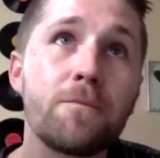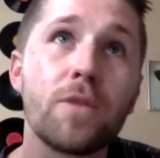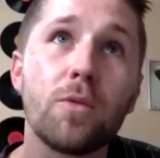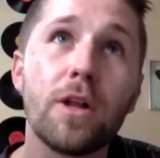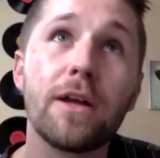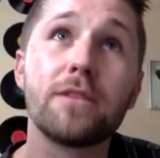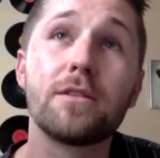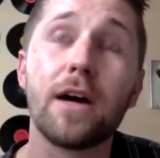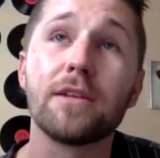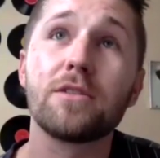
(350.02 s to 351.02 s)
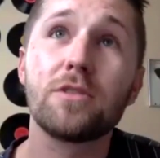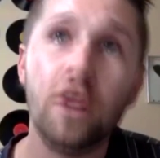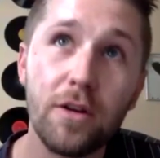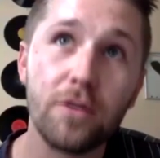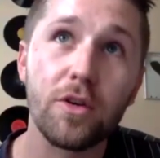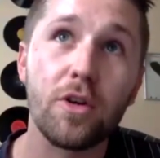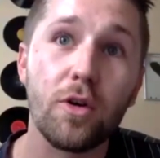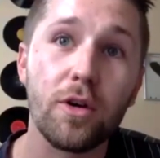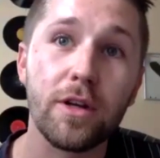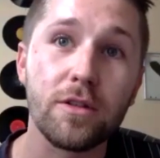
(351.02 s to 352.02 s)
I started
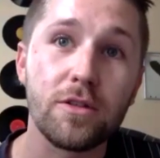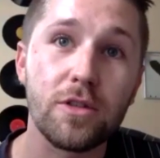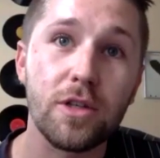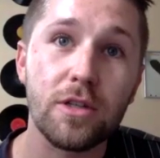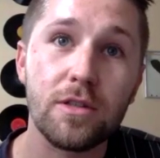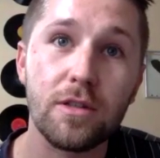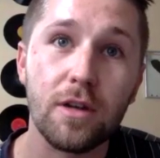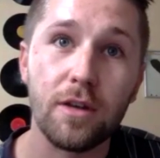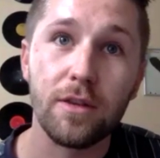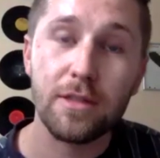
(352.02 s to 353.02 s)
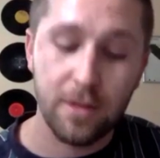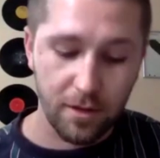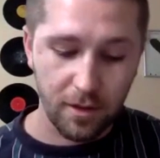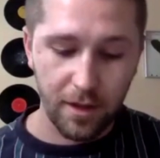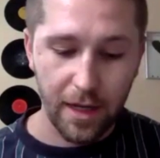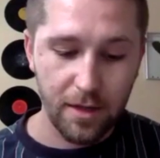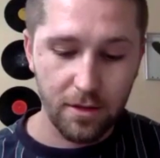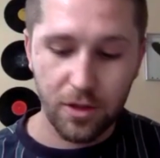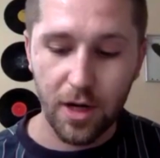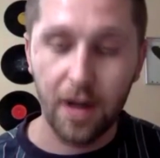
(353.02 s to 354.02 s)
recording just on this little
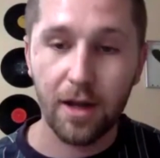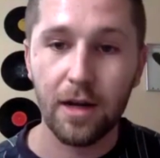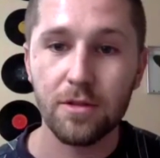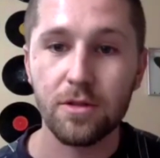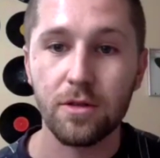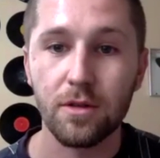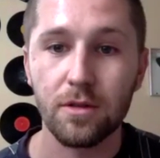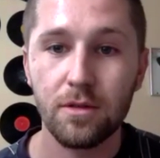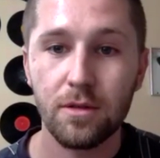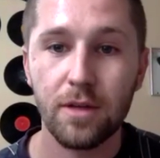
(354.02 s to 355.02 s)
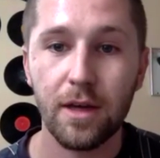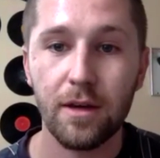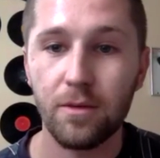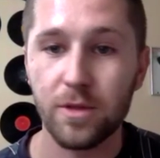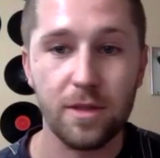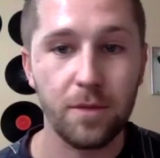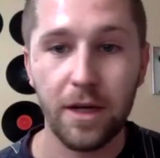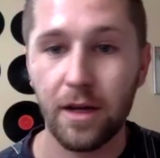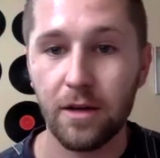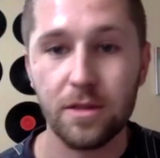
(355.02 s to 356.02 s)
8-track console that was in my
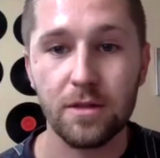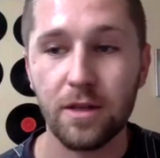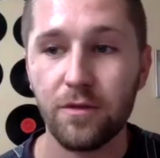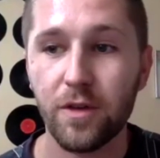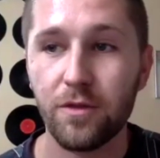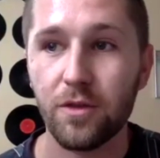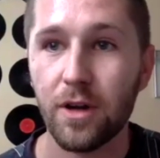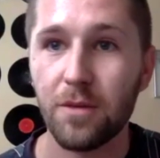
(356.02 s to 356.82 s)
house since like 5th grade.